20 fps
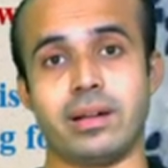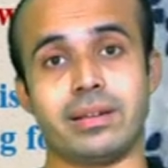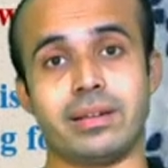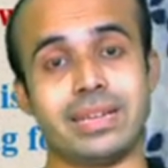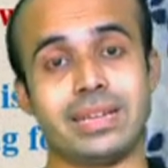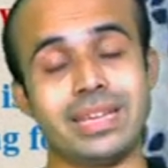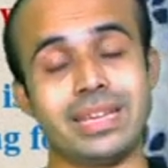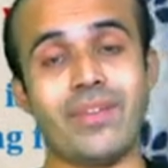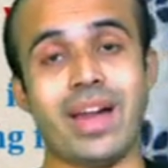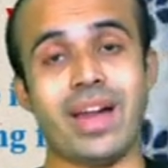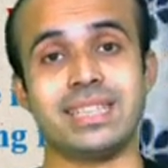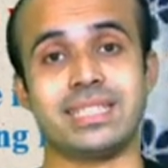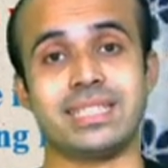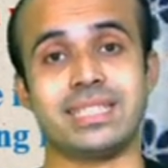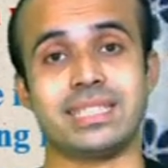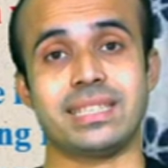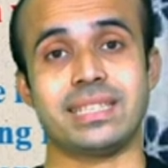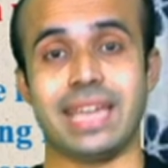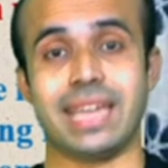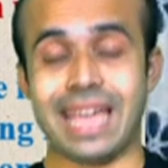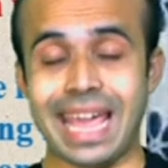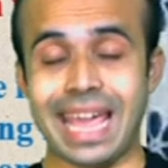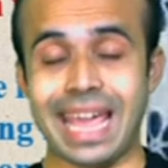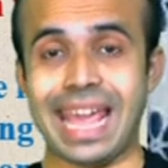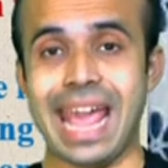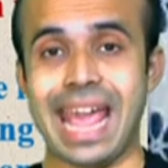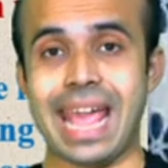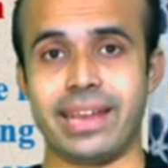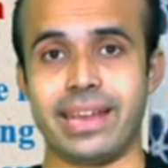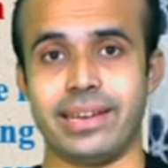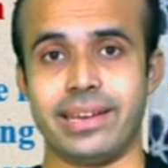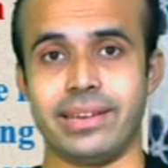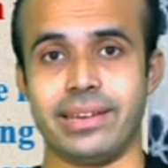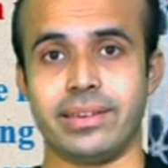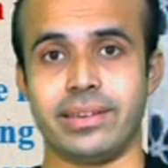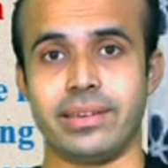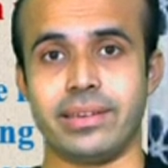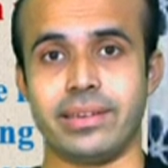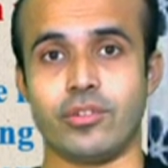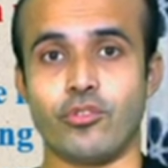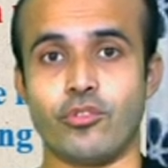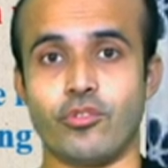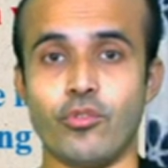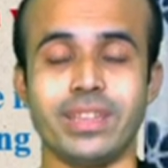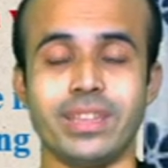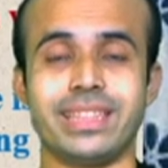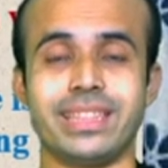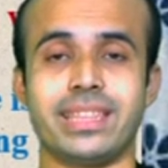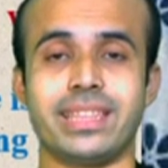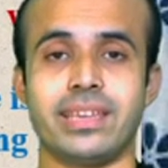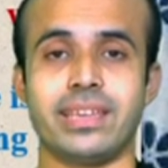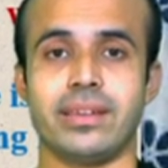revise again with